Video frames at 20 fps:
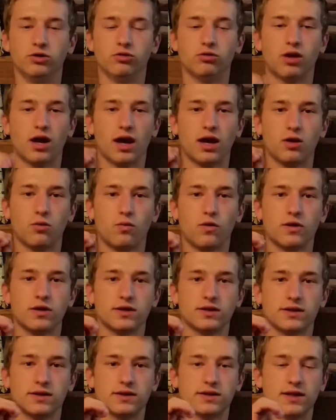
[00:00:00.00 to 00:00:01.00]
You kind of want
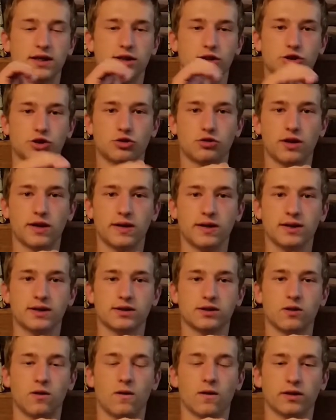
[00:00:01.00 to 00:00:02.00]
it to stay straight
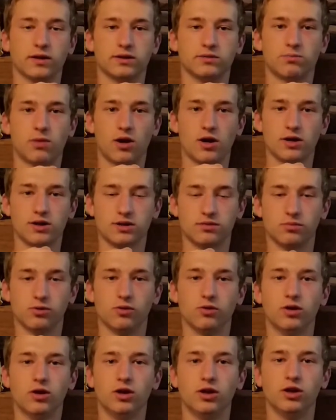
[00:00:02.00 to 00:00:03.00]
as long as
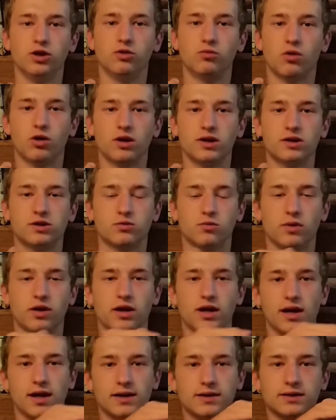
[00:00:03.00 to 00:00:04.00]
possible. You want it to where
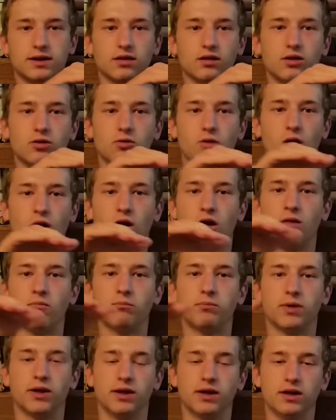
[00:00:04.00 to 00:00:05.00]
it has a little
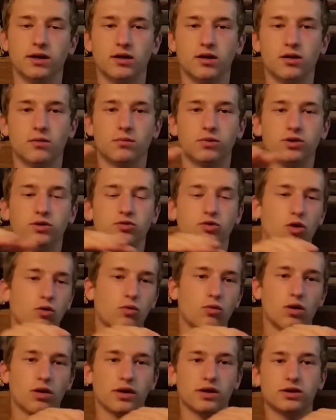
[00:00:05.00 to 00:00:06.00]
hump in it, but you
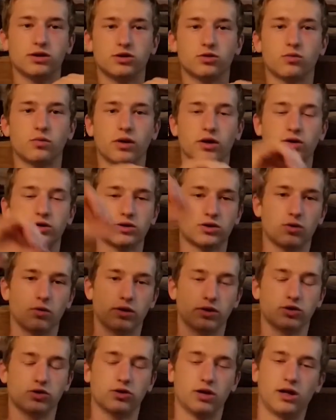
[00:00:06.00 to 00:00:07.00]
don't want it to where it's
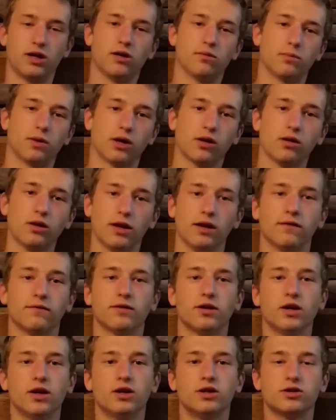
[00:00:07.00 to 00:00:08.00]
going straight up a cliff.
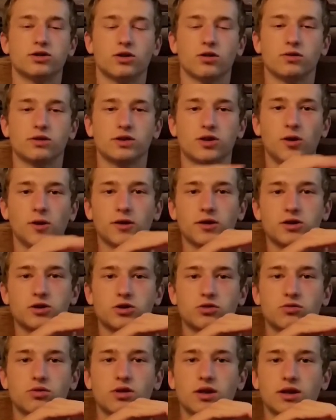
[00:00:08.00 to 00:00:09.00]
So as long as
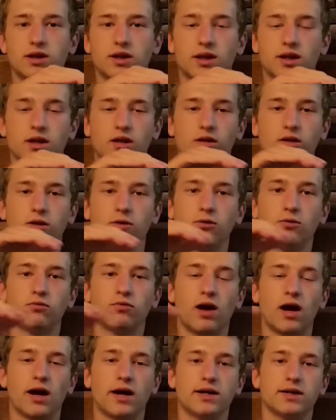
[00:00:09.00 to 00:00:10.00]
you can get a little
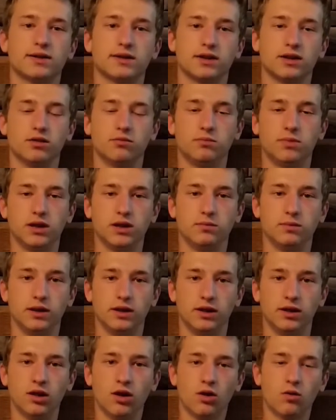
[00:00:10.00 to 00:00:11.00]
rise in the
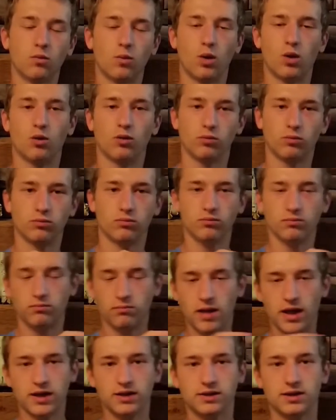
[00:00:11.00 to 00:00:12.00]
BB while
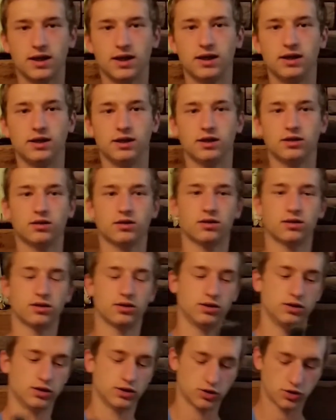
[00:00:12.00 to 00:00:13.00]
maintaining
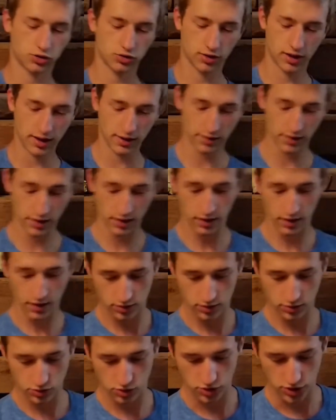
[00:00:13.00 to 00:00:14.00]
the straight
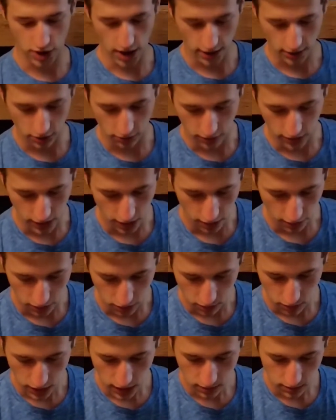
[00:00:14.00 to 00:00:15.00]
trajectory of
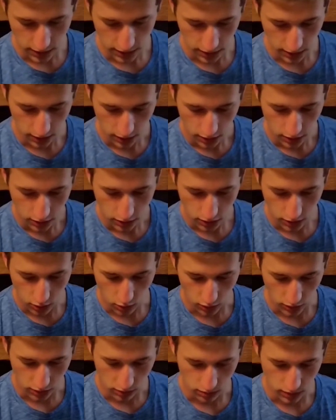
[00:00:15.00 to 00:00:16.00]
the BB, you're
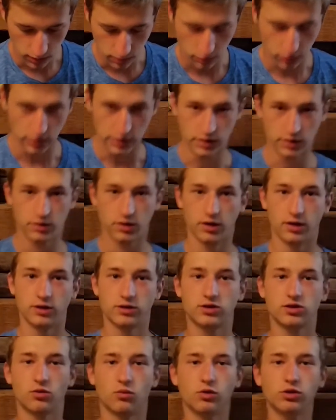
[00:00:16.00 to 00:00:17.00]
going to be pretty good.
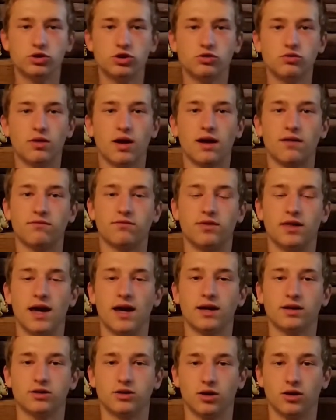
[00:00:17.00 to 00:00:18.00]
So once you have
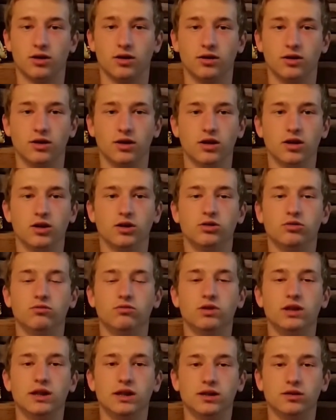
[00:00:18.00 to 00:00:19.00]
that done, you
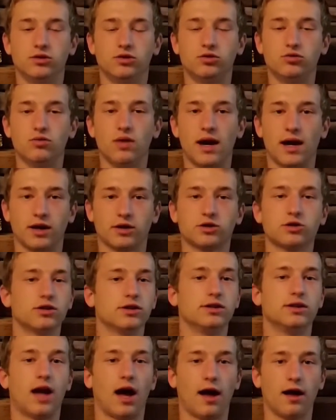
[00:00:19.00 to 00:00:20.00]
need to
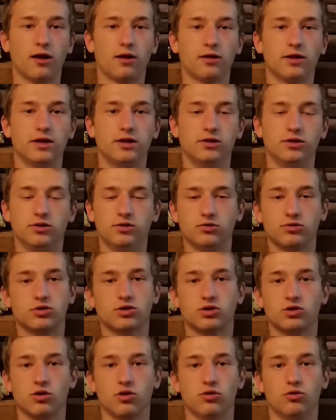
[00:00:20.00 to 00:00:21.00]
actually dial in your
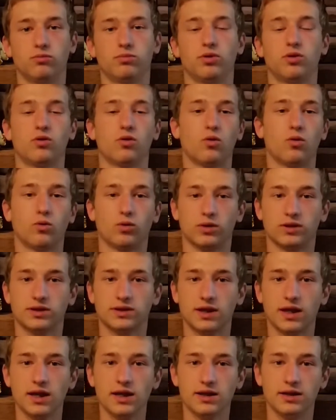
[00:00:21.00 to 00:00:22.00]
scope or
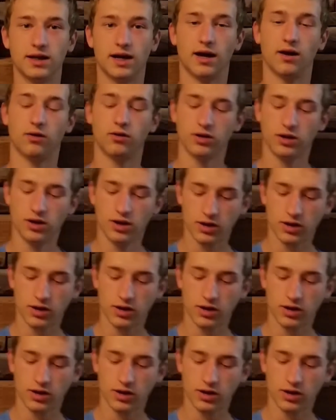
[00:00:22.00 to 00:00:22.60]
sight now.